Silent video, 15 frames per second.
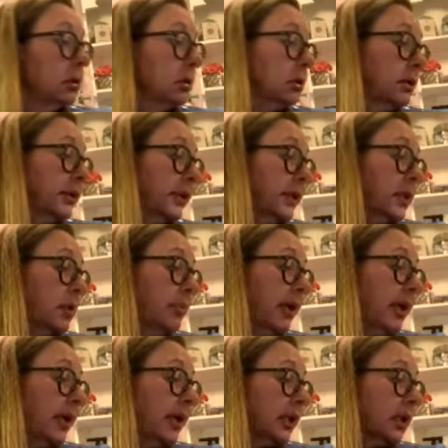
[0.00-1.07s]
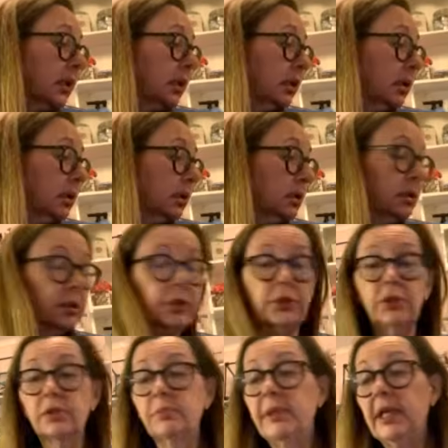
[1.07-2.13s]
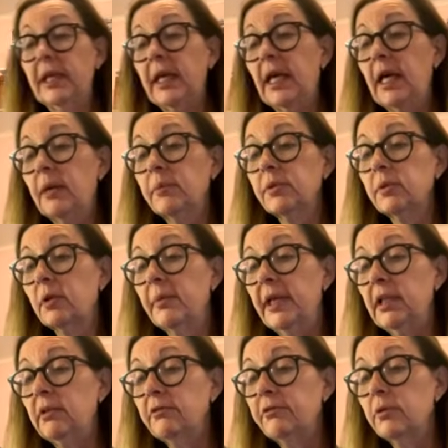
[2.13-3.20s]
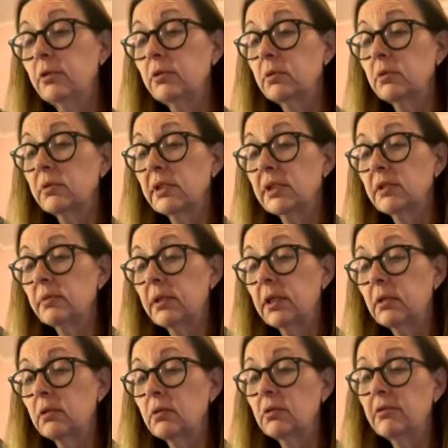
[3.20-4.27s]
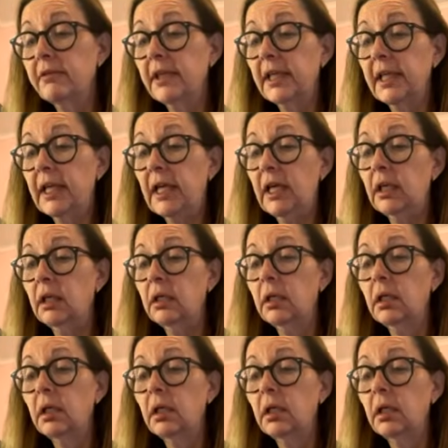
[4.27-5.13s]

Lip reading: than the bag. There should be a gap, so I might fold this one over again.